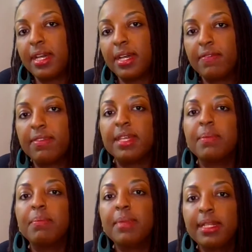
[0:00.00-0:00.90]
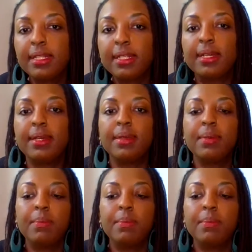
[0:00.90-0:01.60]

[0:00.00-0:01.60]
of the amygdala